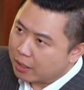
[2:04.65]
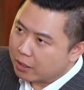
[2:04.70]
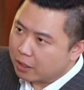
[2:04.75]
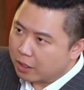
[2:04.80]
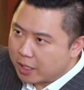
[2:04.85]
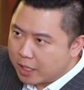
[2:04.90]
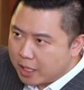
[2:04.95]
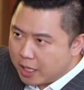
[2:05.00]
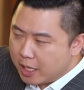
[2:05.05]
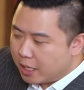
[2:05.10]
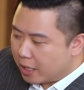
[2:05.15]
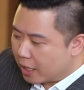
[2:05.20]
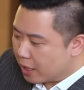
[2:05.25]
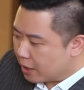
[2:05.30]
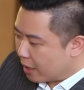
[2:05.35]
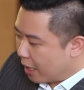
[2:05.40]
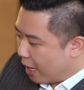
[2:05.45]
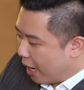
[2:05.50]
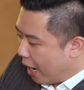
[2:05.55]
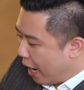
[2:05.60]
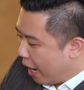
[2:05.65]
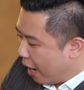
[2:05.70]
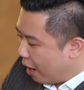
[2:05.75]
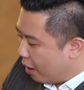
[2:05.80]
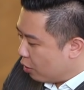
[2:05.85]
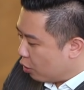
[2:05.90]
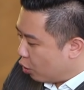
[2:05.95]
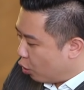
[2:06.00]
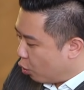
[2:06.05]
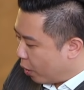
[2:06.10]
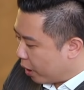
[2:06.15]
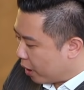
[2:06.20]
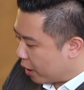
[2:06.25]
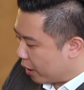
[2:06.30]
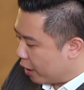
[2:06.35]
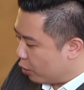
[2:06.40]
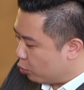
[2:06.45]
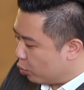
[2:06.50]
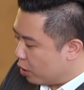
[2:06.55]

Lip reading: The key is how quickly